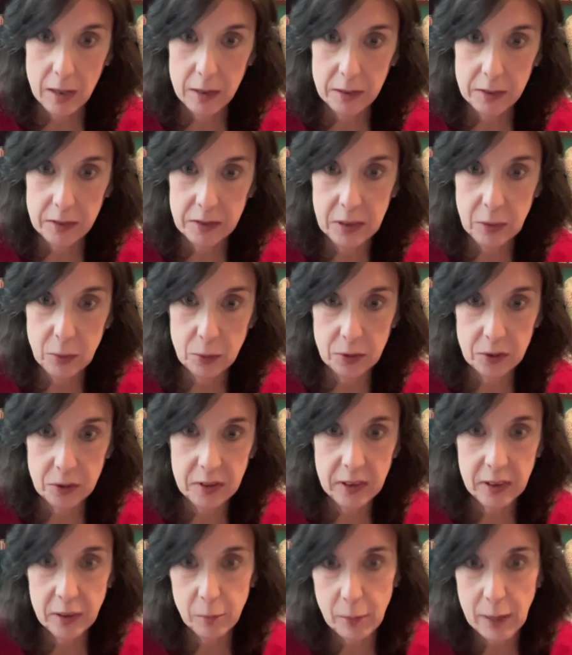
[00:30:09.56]

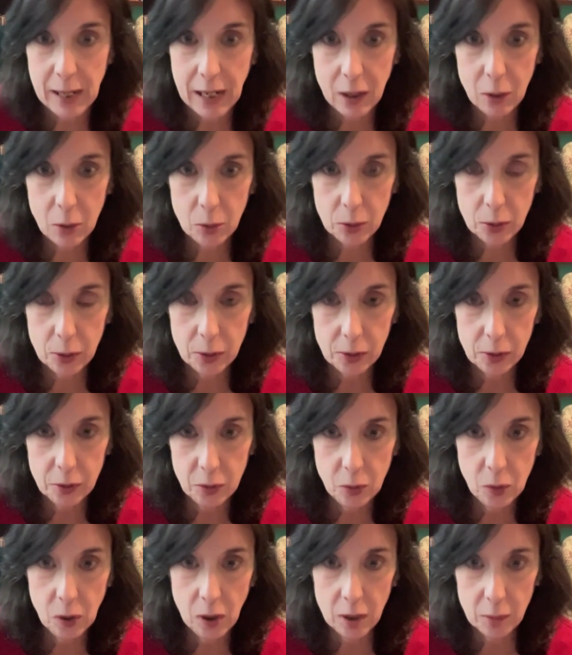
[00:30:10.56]
secrecy and power
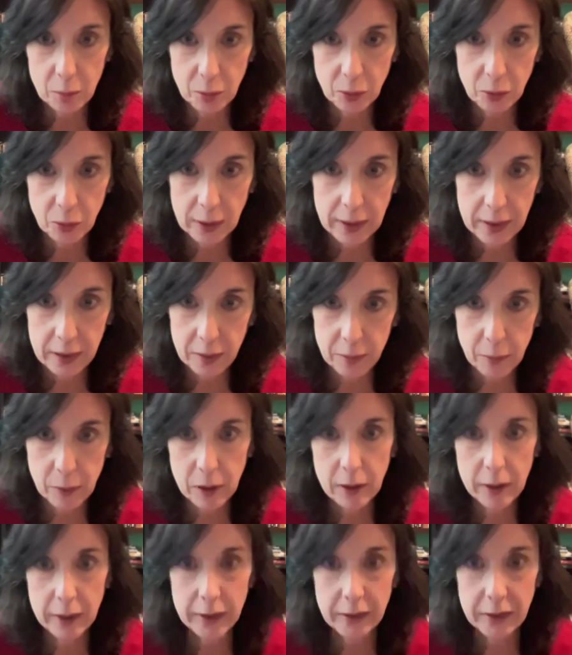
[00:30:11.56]
who operate
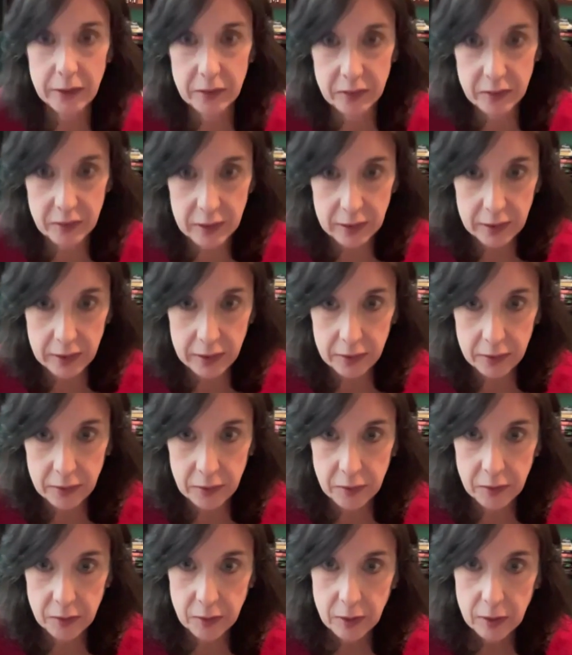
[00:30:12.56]
behind the
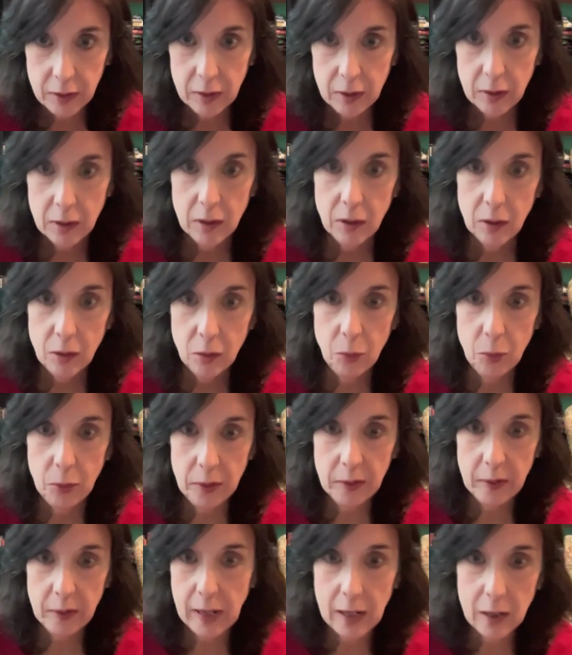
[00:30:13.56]
scenes
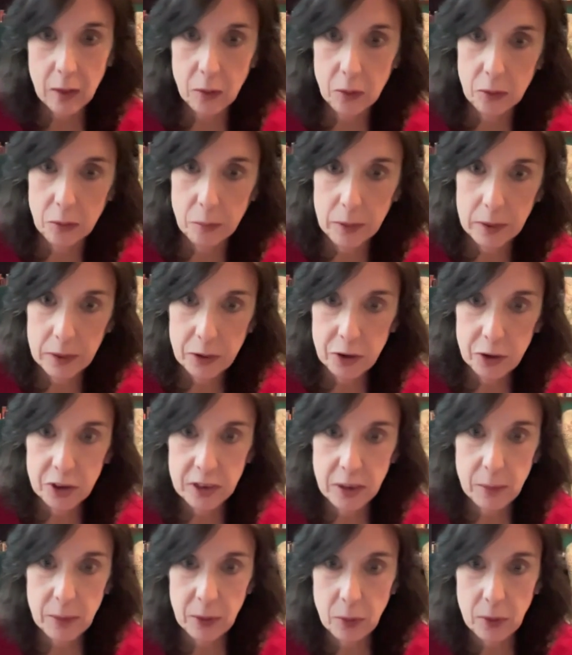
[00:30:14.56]
without much
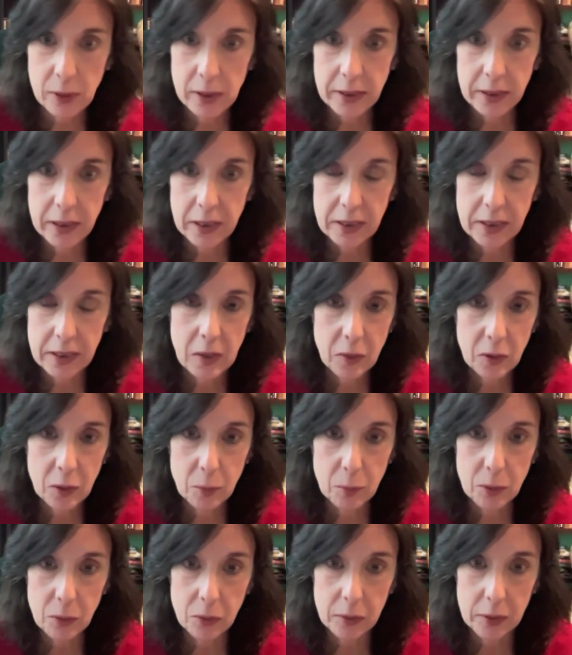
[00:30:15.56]
democratic
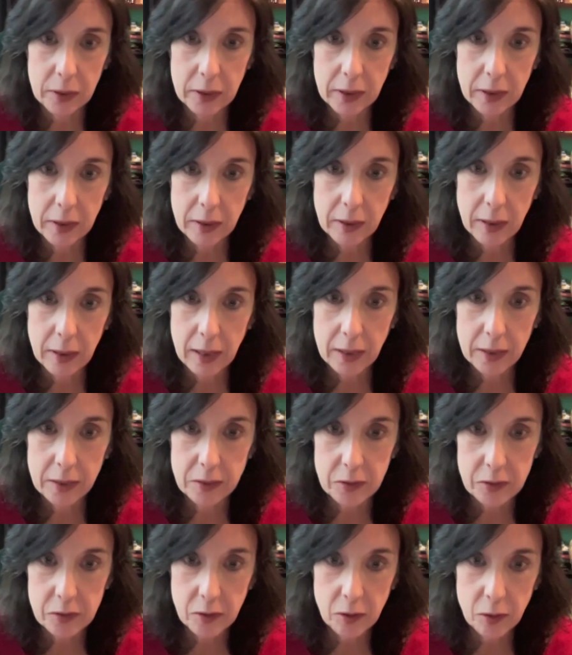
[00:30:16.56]
accountability. And
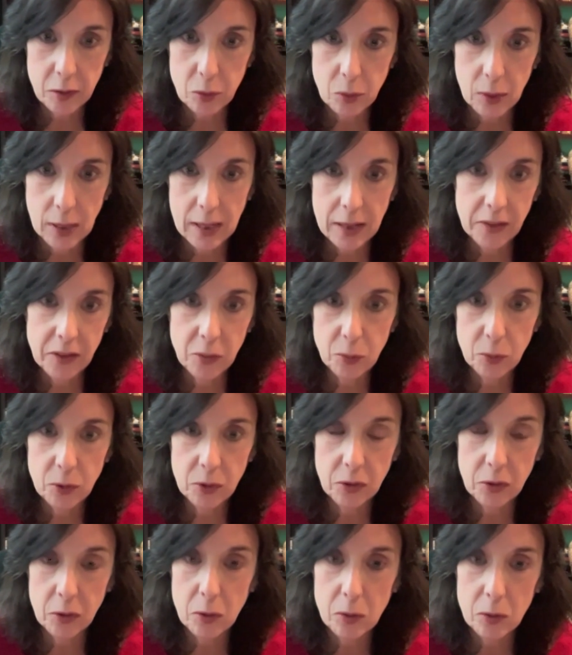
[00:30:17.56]
so as a
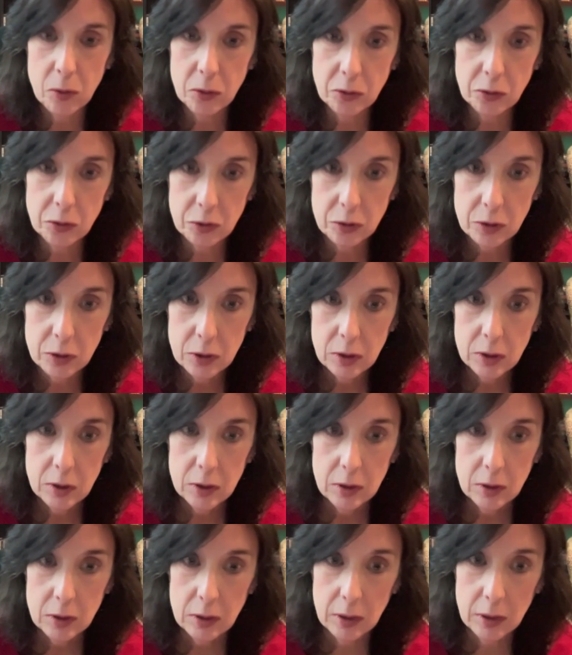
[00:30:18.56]
result,
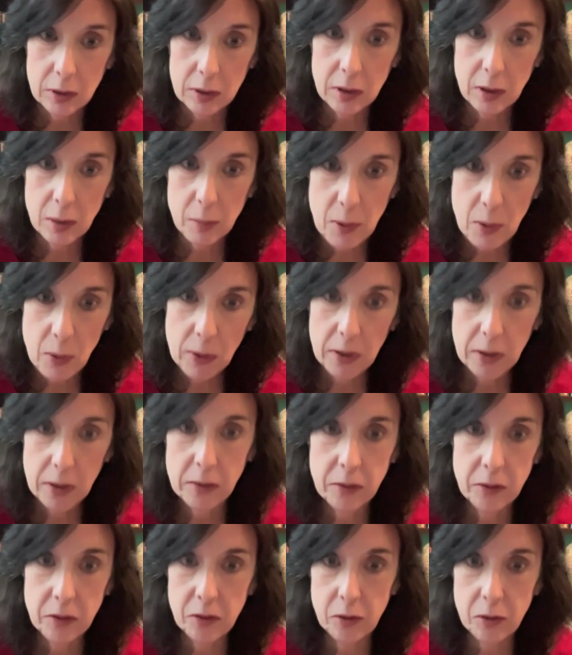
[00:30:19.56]

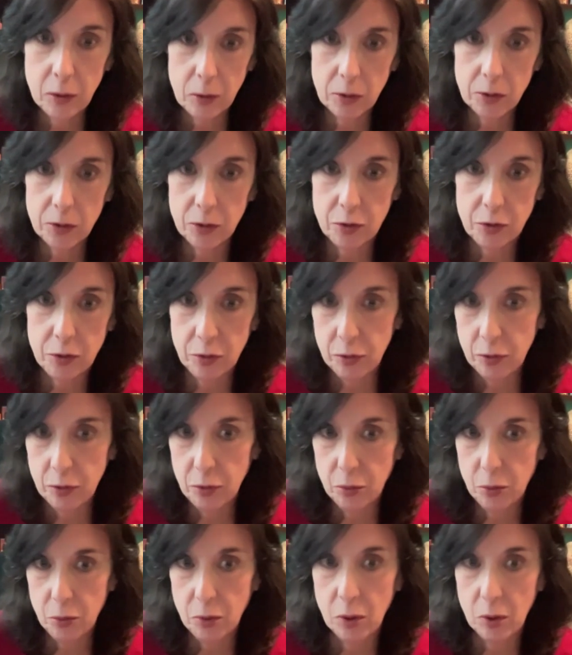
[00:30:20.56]
Americans start
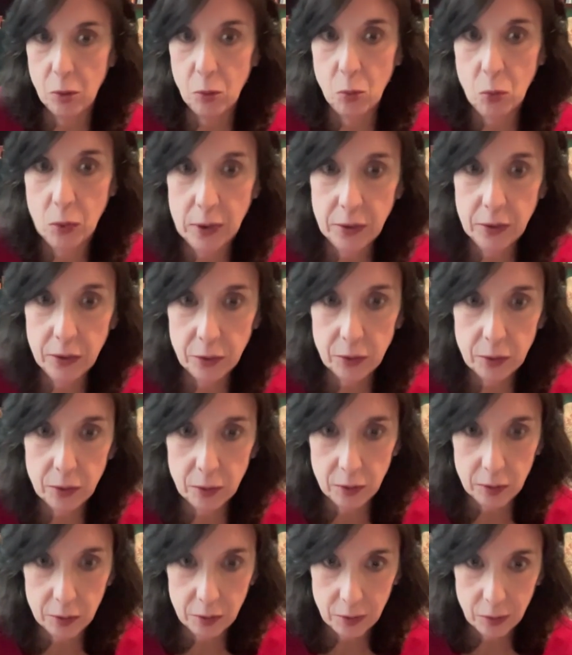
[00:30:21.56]
to
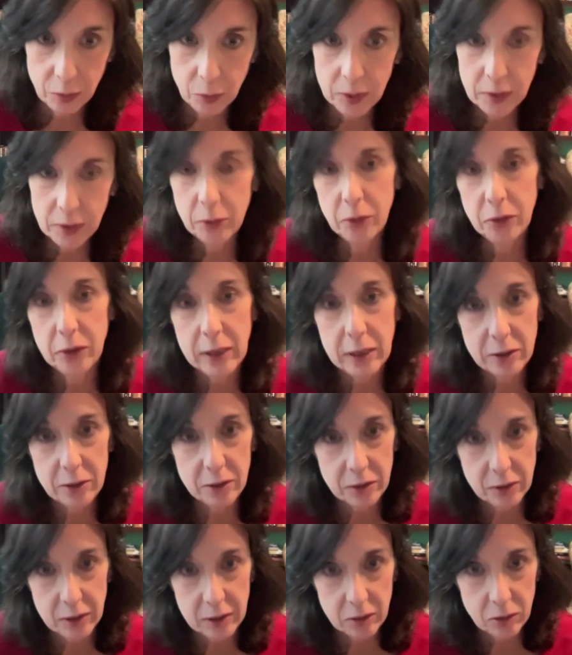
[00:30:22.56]
wonder what those
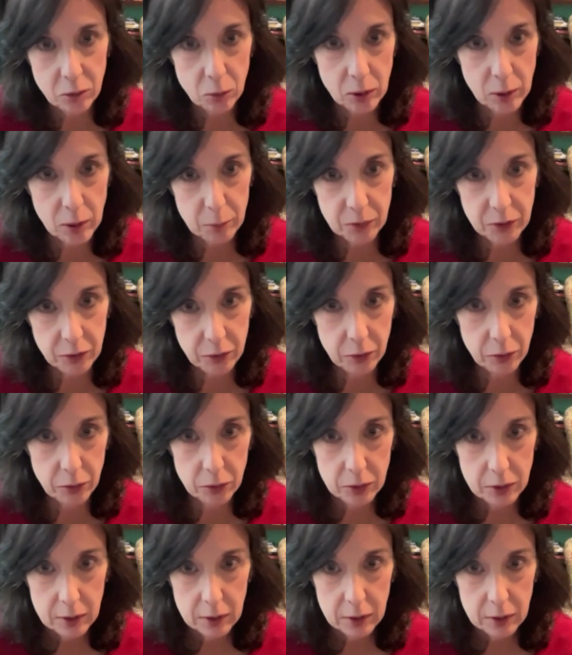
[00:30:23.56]
agencies are up to.